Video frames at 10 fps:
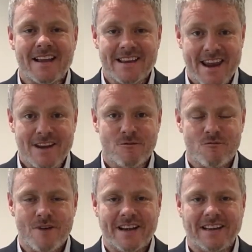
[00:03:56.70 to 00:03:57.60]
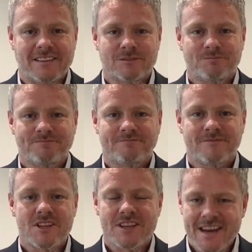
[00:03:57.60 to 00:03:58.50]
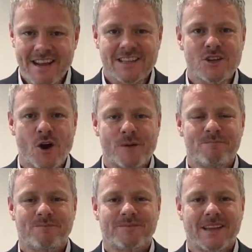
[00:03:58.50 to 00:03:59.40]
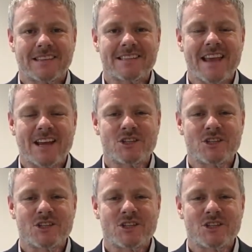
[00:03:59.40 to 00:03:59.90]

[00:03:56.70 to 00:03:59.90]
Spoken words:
get ready. See you next time at the Tax